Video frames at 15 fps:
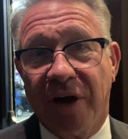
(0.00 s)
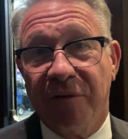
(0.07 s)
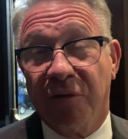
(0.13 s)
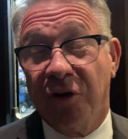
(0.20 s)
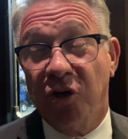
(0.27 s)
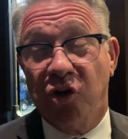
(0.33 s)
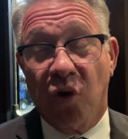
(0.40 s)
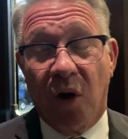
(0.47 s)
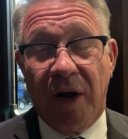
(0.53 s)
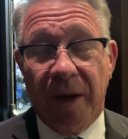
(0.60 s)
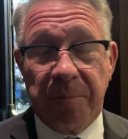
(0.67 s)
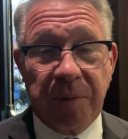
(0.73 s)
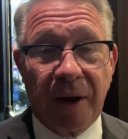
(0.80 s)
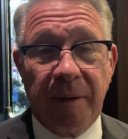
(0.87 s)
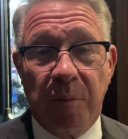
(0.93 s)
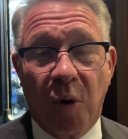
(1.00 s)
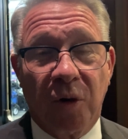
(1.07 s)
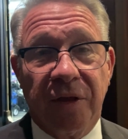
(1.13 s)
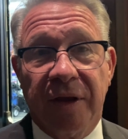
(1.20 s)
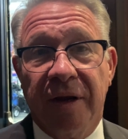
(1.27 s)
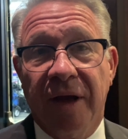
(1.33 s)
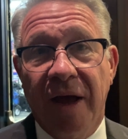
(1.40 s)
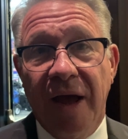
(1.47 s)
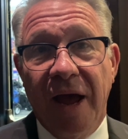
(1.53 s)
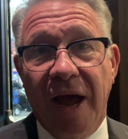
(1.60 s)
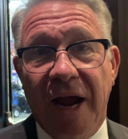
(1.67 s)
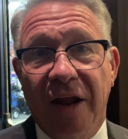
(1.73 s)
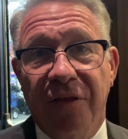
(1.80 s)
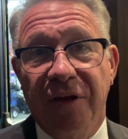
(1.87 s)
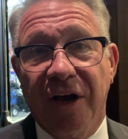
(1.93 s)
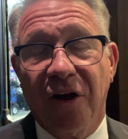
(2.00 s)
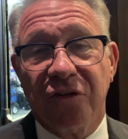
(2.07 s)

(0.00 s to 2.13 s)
I've enjoyed it probably more than anything